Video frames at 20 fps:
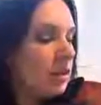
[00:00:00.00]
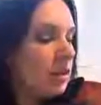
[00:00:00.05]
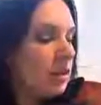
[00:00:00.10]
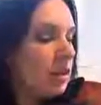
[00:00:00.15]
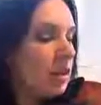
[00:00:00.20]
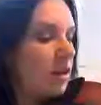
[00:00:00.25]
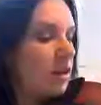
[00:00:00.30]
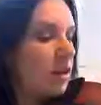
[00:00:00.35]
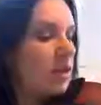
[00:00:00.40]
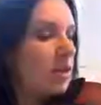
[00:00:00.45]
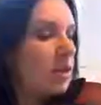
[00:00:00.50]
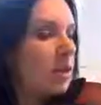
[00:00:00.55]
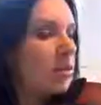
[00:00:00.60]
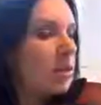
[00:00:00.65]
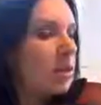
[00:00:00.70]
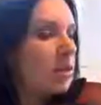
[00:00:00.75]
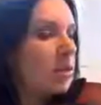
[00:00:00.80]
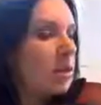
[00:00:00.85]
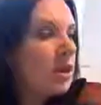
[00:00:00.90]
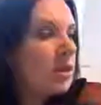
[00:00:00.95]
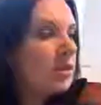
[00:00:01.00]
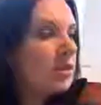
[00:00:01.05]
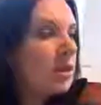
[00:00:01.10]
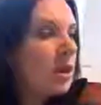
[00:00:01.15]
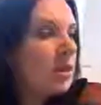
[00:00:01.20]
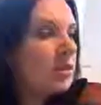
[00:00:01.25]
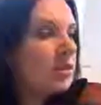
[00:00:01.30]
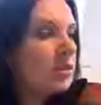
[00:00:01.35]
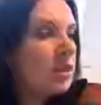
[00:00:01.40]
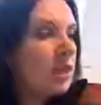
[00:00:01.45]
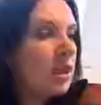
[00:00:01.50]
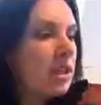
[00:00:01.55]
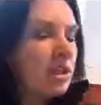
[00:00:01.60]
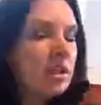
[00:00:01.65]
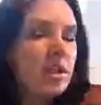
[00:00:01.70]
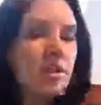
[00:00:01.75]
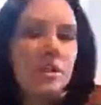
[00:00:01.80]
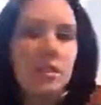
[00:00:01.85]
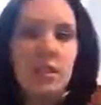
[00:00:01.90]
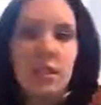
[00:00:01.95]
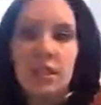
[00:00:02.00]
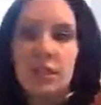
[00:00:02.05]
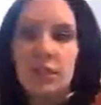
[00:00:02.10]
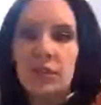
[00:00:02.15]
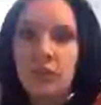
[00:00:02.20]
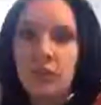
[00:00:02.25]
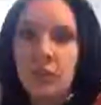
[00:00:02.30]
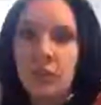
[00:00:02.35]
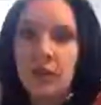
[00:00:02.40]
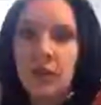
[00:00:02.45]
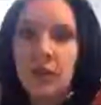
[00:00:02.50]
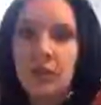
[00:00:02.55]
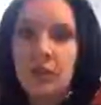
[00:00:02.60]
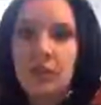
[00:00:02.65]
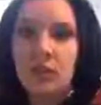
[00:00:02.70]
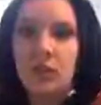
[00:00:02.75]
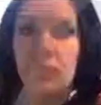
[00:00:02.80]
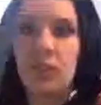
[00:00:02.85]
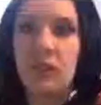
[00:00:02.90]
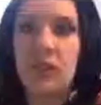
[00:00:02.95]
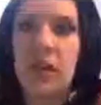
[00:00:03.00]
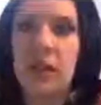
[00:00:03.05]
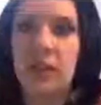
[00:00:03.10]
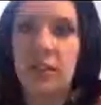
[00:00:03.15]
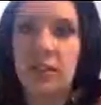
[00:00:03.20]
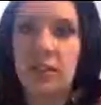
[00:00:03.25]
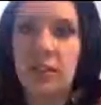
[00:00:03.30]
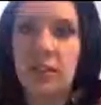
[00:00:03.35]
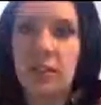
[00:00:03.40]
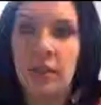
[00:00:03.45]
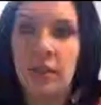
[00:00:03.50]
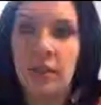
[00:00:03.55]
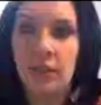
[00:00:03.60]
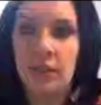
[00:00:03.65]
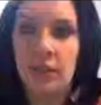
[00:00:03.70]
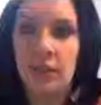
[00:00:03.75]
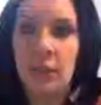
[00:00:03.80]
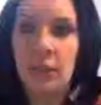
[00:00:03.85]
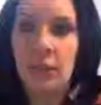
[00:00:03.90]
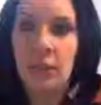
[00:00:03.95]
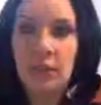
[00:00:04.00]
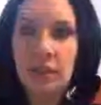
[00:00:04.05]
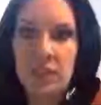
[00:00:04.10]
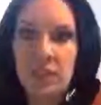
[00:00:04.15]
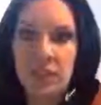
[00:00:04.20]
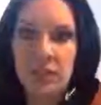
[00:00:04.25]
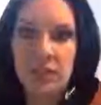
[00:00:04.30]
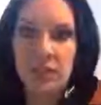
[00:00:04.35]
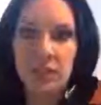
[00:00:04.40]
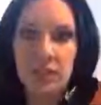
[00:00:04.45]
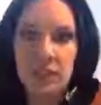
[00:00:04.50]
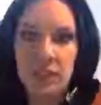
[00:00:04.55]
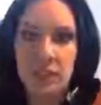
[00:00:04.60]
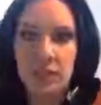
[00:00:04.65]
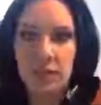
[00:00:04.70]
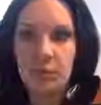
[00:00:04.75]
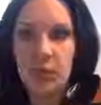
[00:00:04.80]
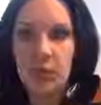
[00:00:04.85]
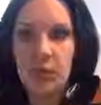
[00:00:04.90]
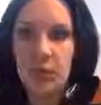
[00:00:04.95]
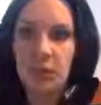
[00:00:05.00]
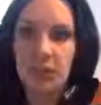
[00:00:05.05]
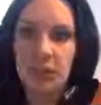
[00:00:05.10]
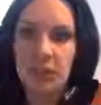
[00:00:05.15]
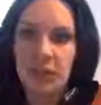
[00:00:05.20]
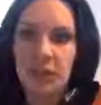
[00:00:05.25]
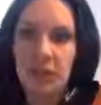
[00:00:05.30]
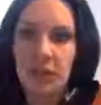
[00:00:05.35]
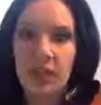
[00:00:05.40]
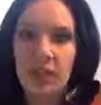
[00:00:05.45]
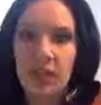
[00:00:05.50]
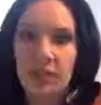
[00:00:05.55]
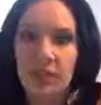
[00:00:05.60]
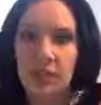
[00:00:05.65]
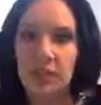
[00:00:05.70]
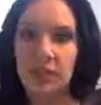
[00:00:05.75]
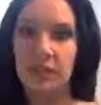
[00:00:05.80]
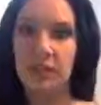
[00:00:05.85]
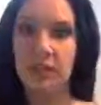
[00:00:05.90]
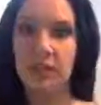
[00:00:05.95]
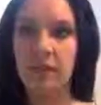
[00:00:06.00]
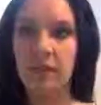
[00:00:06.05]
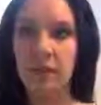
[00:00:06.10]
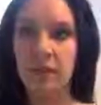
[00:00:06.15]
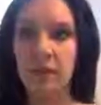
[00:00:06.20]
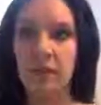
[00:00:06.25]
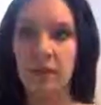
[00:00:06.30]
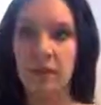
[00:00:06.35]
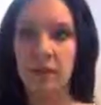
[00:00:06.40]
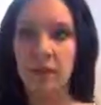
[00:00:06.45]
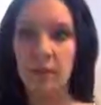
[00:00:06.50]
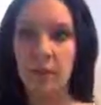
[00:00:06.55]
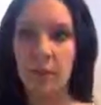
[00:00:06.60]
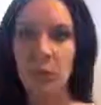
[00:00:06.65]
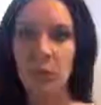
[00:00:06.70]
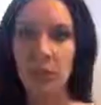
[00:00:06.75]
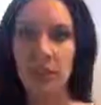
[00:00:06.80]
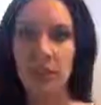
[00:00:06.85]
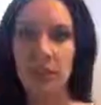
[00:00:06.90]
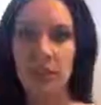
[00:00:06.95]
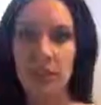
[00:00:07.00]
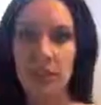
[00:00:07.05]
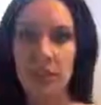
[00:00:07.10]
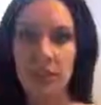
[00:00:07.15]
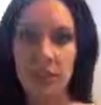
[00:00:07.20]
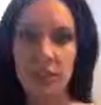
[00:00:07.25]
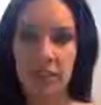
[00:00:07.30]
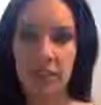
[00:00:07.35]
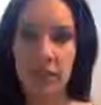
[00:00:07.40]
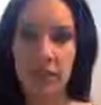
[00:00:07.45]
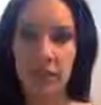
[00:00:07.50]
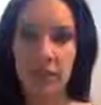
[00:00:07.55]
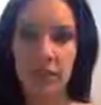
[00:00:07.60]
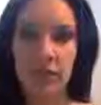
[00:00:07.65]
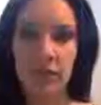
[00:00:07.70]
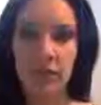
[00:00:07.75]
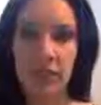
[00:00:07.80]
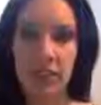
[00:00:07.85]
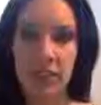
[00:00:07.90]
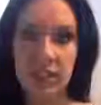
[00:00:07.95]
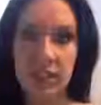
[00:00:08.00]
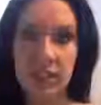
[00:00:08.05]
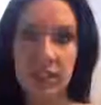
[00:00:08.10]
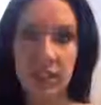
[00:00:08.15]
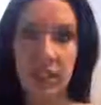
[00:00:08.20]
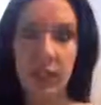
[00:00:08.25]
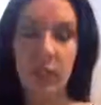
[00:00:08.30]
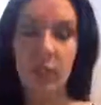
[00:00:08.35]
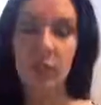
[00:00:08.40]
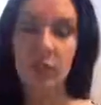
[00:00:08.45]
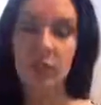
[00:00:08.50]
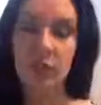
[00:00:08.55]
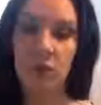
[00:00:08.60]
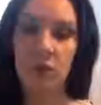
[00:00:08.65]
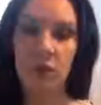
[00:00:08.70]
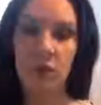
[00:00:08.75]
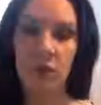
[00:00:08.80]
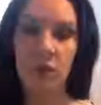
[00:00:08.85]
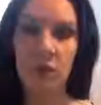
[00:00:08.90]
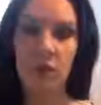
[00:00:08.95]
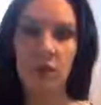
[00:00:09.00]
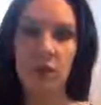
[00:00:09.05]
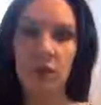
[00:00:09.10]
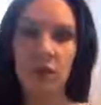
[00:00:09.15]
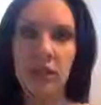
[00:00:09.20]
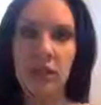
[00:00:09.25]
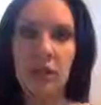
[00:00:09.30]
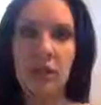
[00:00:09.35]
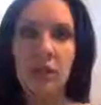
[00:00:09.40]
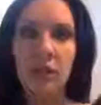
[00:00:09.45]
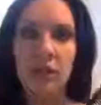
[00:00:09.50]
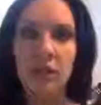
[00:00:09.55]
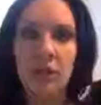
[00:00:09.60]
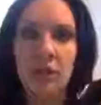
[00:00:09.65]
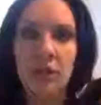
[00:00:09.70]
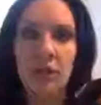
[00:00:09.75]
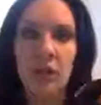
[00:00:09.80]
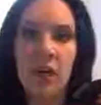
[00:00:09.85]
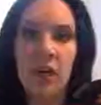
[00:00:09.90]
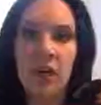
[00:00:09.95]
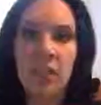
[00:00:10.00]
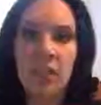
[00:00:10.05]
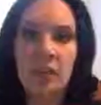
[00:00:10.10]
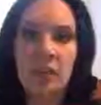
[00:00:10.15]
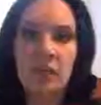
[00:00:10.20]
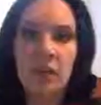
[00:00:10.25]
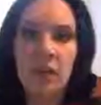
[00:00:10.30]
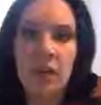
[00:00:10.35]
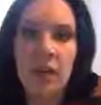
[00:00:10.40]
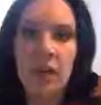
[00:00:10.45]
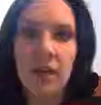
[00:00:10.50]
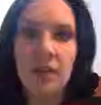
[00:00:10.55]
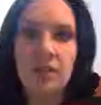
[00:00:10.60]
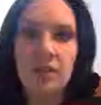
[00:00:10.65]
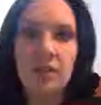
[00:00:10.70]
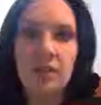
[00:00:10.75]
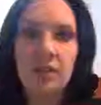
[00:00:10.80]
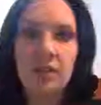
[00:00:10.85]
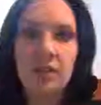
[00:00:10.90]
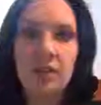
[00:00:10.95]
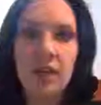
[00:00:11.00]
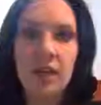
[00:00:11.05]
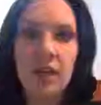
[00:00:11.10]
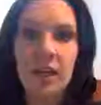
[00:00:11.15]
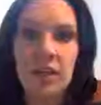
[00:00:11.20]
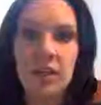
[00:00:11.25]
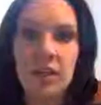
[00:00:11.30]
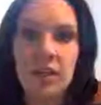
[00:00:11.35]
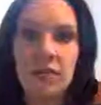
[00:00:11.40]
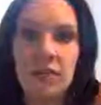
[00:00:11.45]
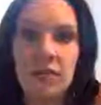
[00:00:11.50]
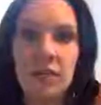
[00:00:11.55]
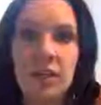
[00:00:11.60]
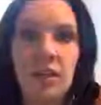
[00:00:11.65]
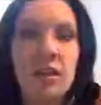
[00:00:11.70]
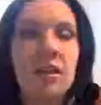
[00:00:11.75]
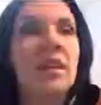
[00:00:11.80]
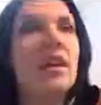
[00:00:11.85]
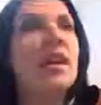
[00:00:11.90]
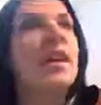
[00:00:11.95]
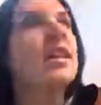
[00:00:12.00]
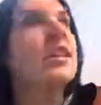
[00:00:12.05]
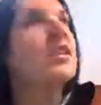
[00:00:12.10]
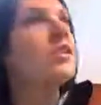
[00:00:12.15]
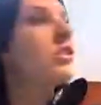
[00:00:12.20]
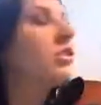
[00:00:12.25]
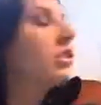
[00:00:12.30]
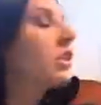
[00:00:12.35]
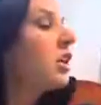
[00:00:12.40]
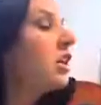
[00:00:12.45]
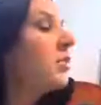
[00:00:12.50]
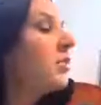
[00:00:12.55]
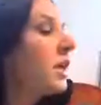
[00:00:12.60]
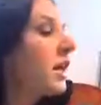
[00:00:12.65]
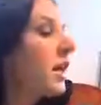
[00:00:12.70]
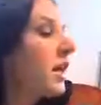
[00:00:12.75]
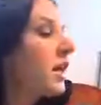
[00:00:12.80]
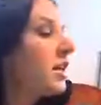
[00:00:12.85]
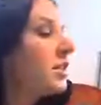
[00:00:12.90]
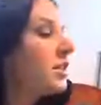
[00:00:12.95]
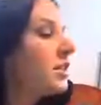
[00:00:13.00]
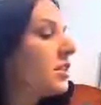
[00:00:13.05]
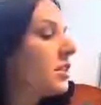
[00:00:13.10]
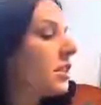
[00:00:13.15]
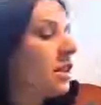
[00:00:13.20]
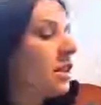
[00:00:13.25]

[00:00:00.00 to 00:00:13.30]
and I would bring my bow round. So even though in actual fact my body, you can see that my body is facing you, it's facing the camera at 12 o'clock, my violin is right out to the side. I need to turn my head